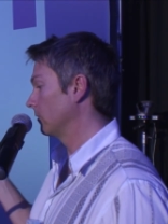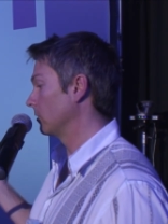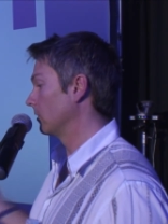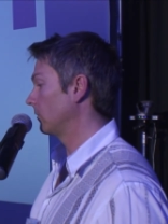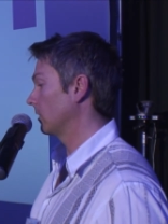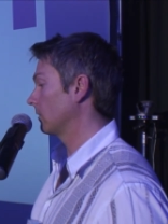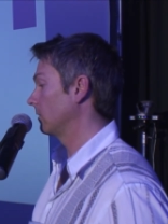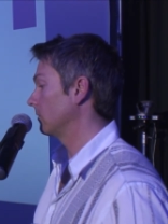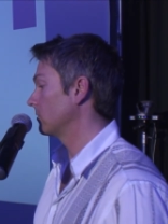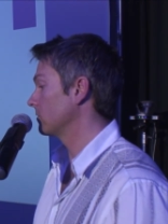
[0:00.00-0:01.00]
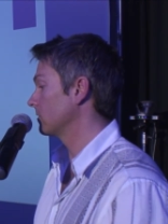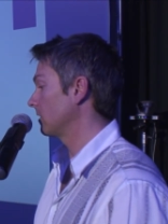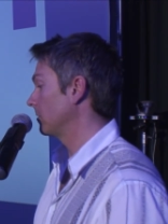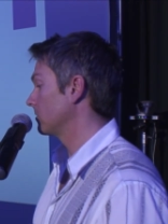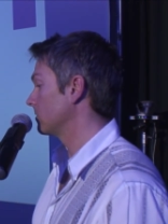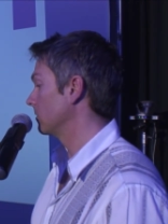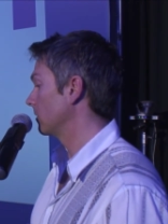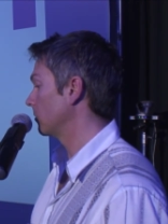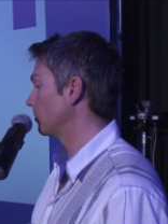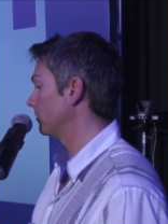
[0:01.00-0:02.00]
So the six institutions I mentioned
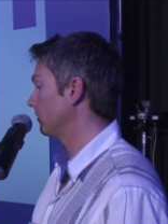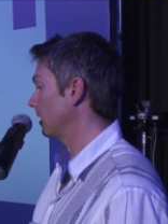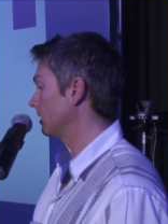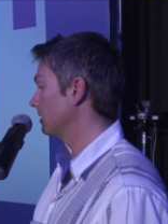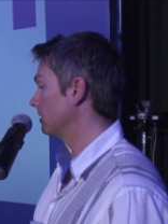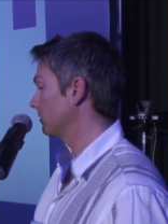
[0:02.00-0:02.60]
earlier were invited.